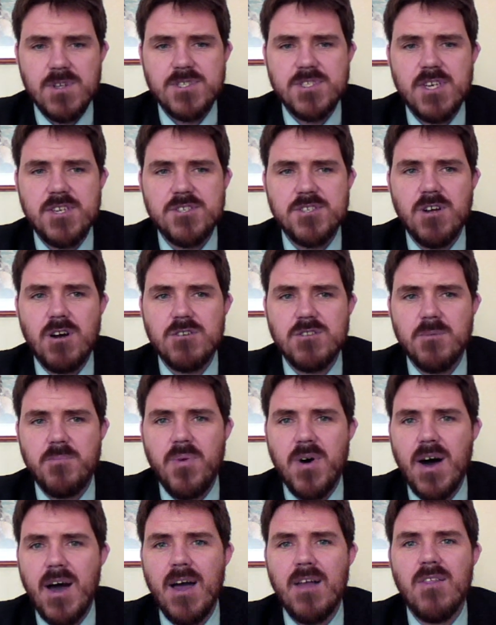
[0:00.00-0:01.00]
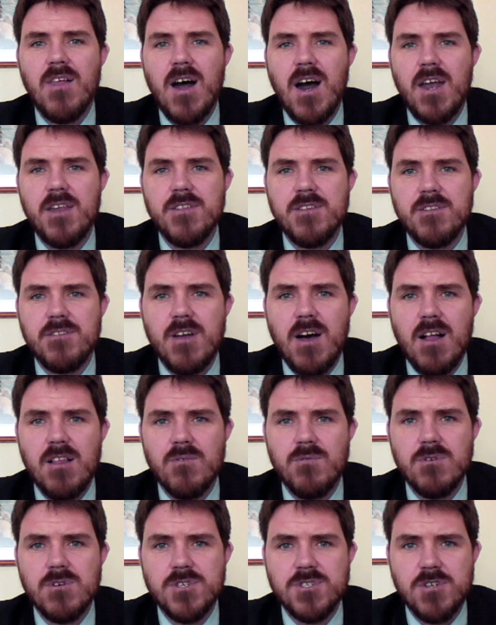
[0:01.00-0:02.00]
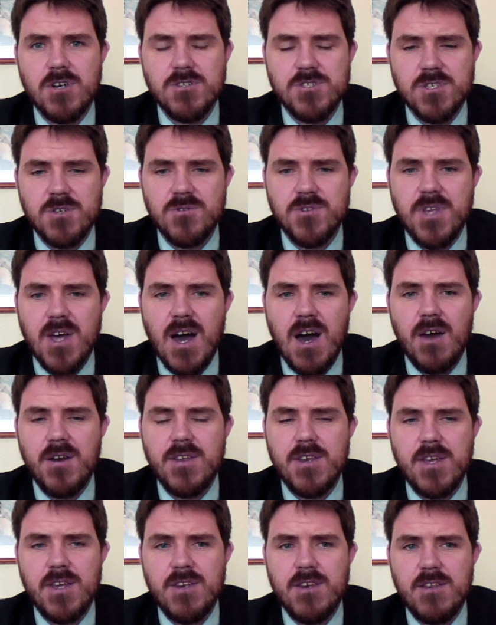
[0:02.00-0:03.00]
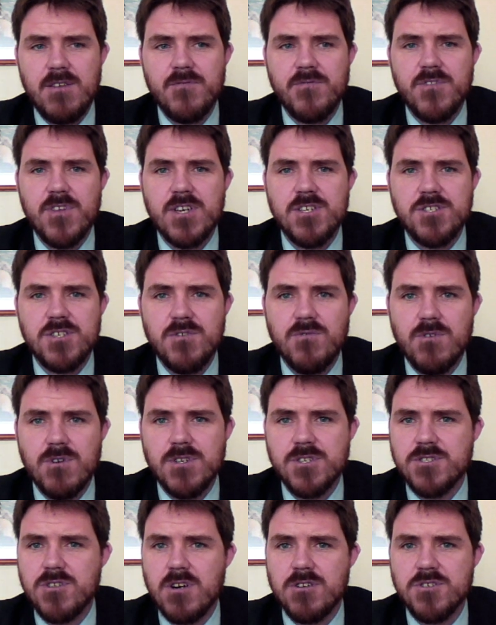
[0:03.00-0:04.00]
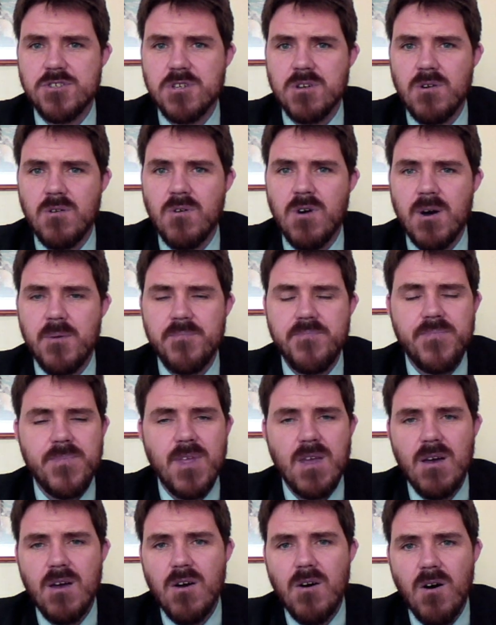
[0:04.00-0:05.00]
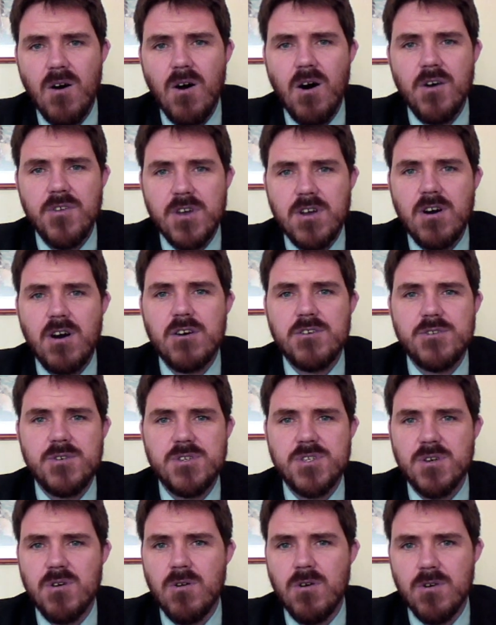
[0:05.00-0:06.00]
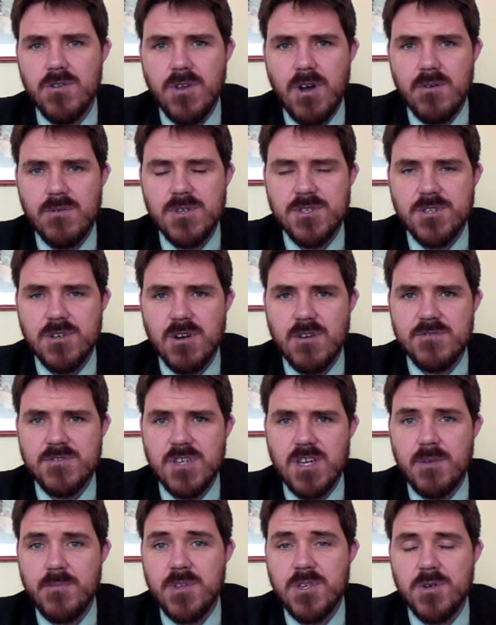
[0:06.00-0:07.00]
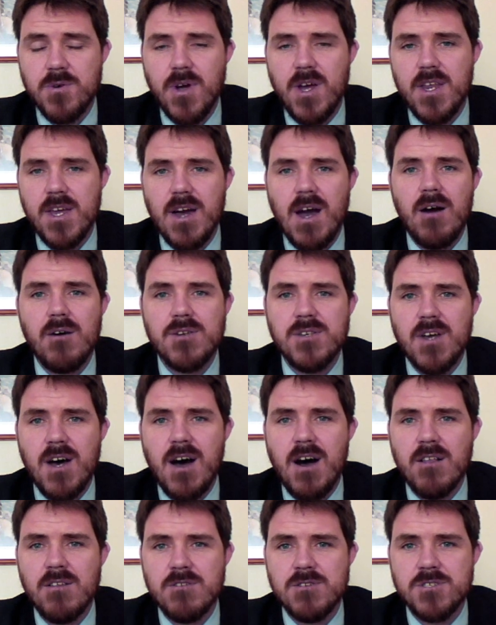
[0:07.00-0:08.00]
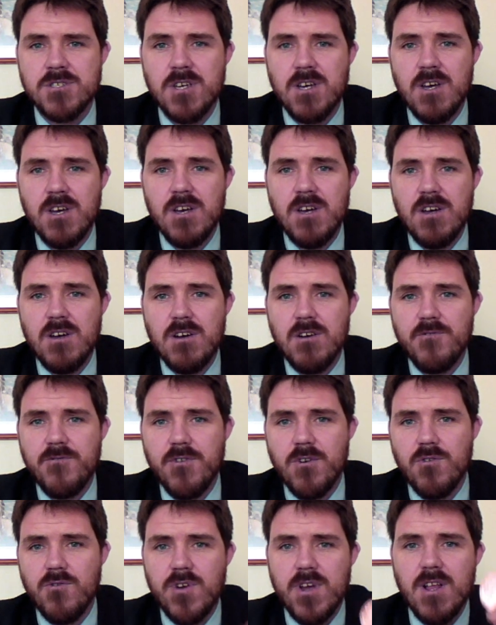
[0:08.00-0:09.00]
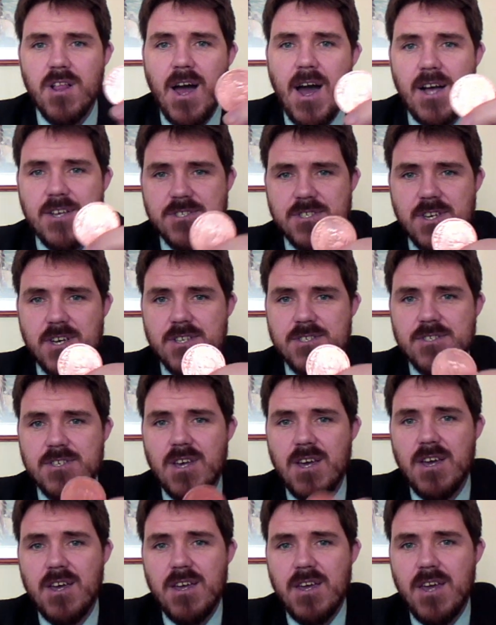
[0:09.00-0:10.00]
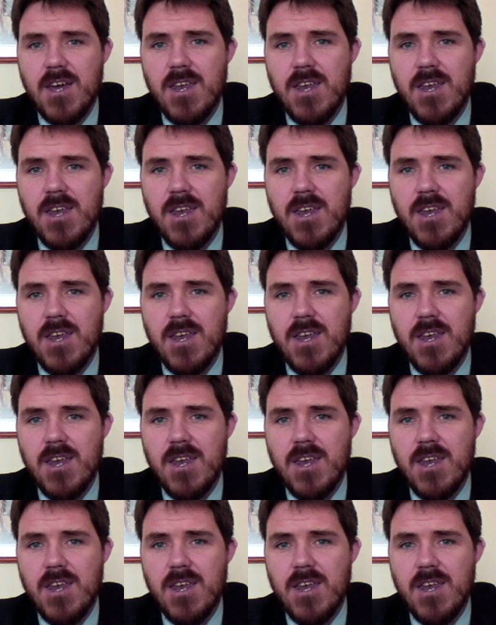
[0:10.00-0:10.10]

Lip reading: Once they start to pile on and the dollar really starts to go down and the inflation really starts to go up, all the countries that hold our reserves are going to be trading our dollars for real assets.